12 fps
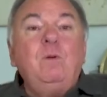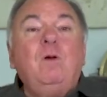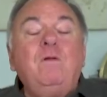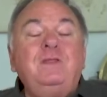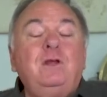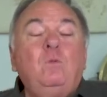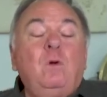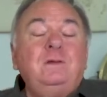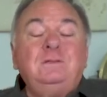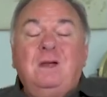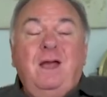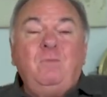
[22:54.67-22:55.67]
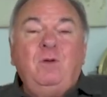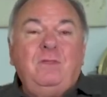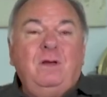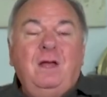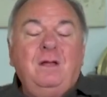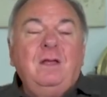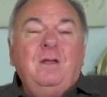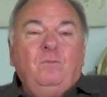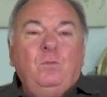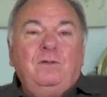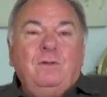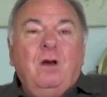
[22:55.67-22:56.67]
We were over there one time with
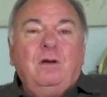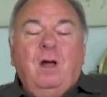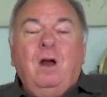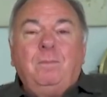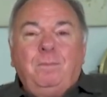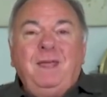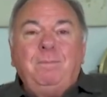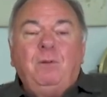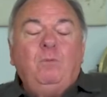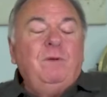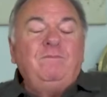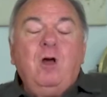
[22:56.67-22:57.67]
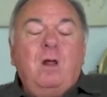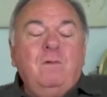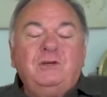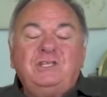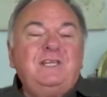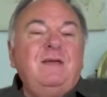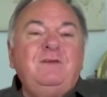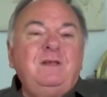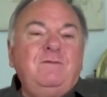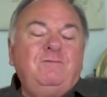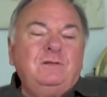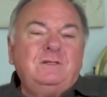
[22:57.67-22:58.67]
our people. We've gone over 7
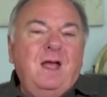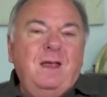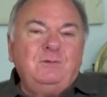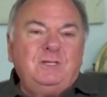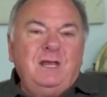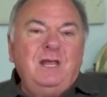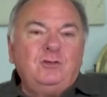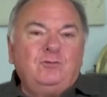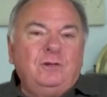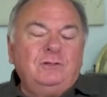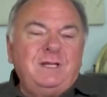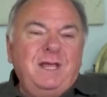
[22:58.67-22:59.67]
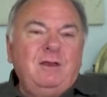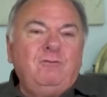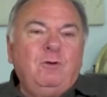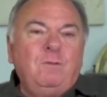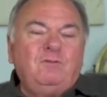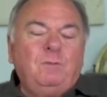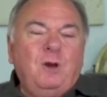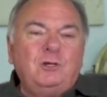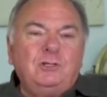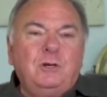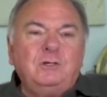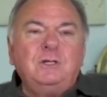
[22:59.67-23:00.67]
different times to Israel and taken groups from our
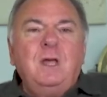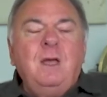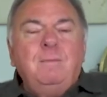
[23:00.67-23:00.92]
church.